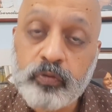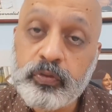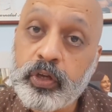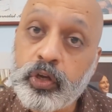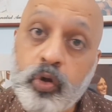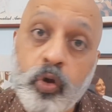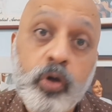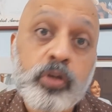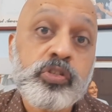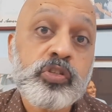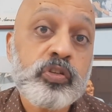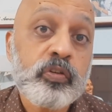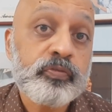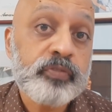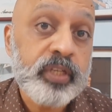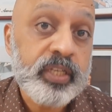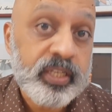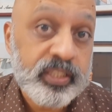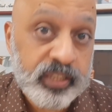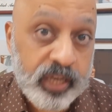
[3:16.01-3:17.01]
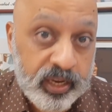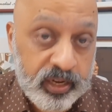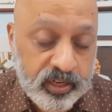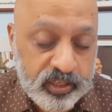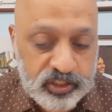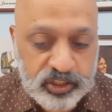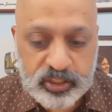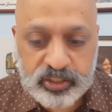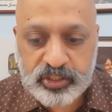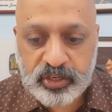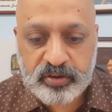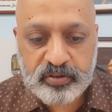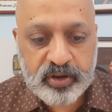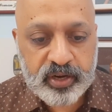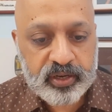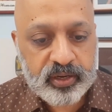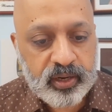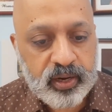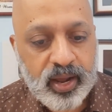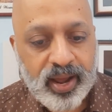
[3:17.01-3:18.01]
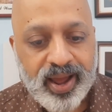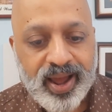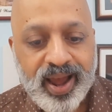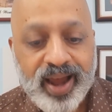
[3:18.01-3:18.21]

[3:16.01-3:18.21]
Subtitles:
of the cost of the energy generated,